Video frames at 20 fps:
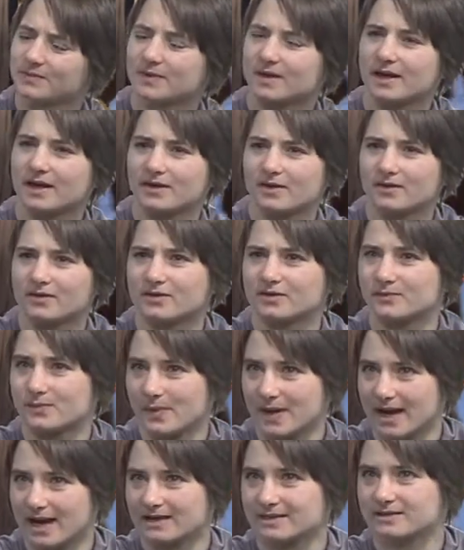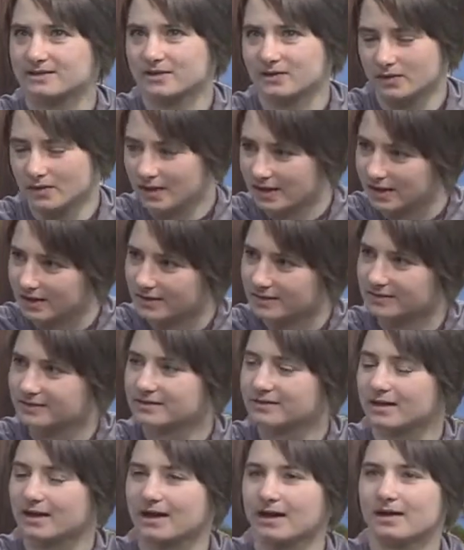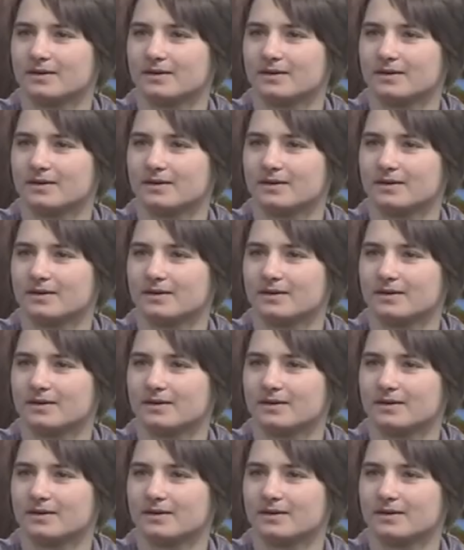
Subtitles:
But I know the past 2 years,